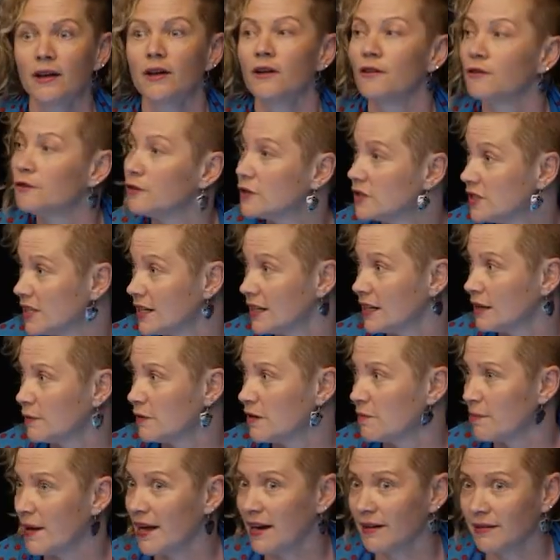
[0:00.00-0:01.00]
for dealing
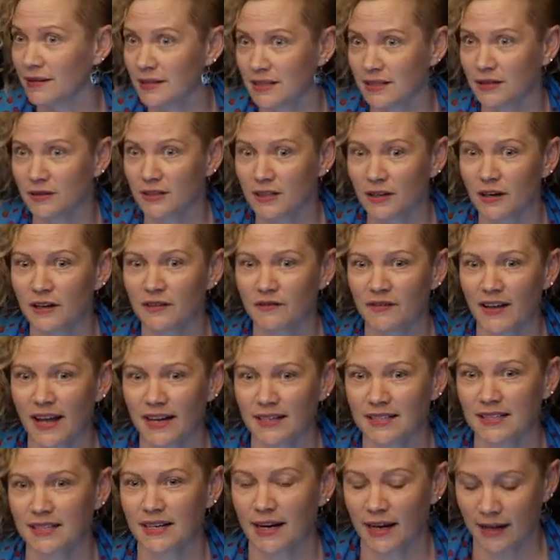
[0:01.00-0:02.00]
with parents who don't
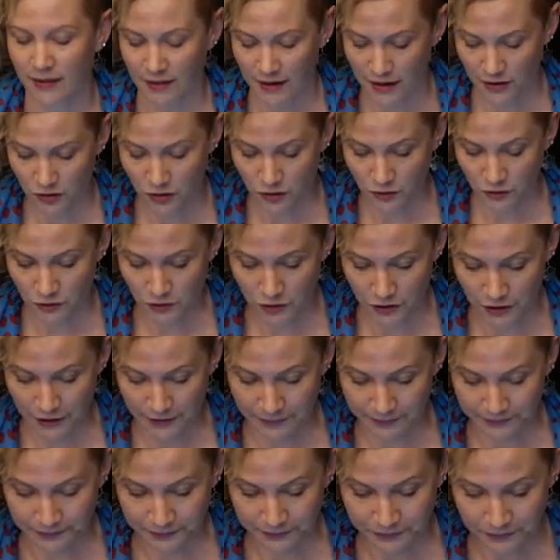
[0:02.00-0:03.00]
vaccinate their
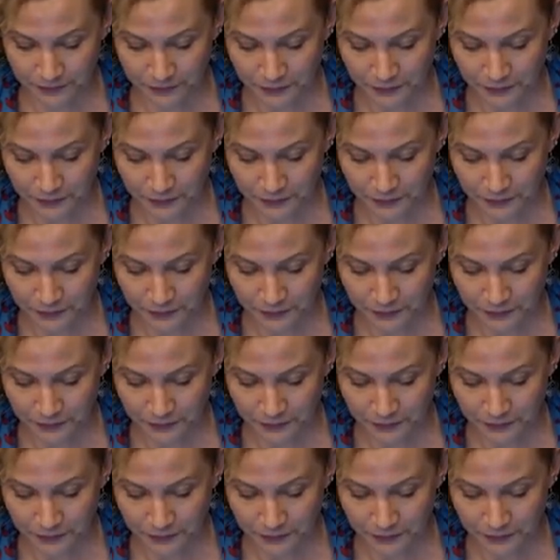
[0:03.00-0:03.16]
children.